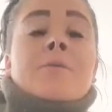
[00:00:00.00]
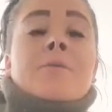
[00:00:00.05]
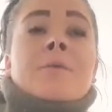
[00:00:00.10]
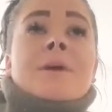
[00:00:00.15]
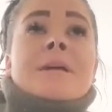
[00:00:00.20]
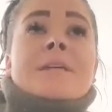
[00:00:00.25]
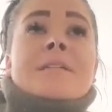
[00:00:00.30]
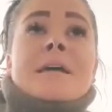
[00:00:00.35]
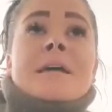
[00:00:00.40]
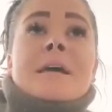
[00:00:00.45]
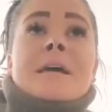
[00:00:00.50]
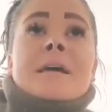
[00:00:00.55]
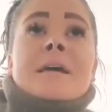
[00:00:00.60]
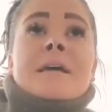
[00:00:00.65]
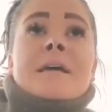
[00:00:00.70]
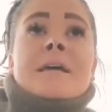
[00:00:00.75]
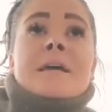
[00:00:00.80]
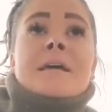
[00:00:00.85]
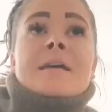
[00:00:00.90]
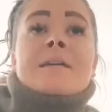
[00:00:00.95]
Is
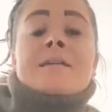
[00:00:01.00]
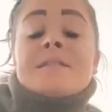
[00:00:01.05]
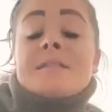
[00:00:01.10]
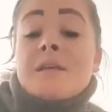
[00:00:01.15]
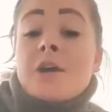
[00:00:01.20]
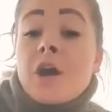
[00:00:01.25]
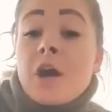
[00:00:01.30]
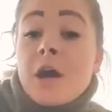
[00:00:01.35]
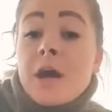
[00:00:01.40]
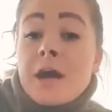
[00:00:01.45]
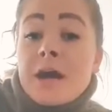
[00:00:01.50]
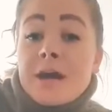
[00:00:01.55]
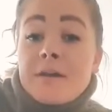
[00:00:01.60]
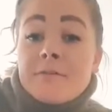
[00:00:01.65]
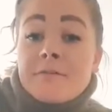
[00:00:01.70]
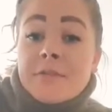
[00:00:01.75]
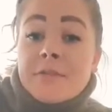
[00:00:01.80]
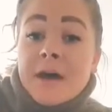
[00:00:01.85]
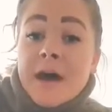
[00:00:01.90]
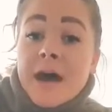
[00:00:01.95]
it easier
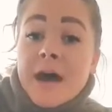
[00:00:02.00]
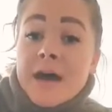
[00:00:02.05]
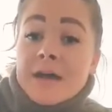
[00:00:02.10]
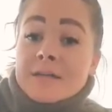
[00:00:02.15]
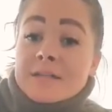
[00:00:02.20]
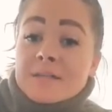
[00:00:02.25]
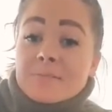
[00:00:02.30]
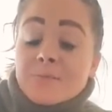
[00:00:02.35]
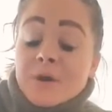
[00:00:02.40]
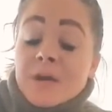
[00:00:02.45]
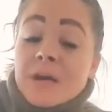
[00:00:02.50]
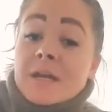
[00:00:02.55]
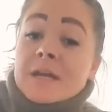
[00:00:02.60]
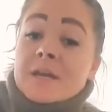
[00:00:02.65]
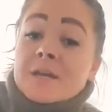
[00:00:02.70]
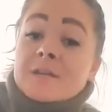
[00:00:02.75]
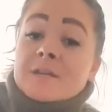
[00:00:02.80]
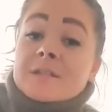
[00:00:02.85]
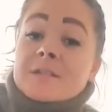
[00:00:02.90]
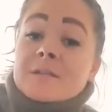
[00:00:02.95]
if the ice brick
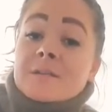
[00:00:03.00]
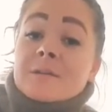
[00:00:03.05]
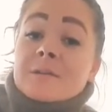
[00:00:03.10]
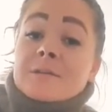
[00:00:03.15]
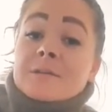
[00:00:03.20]
is